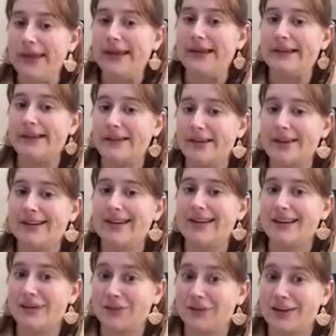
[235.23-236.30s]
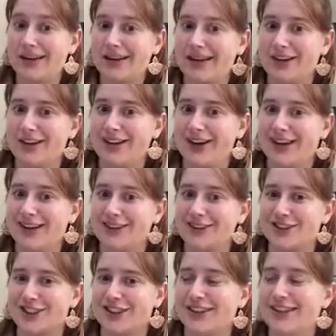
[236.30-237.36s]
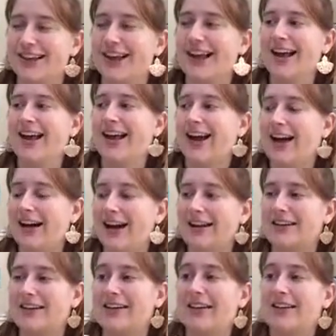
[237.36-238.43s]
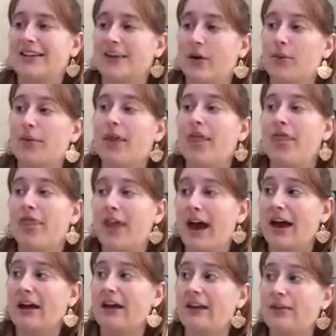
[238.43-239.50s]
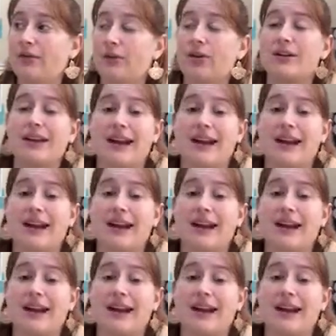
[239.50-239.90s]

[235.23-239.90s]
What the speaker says: It's gonna get fun and challenging. All right, so that is for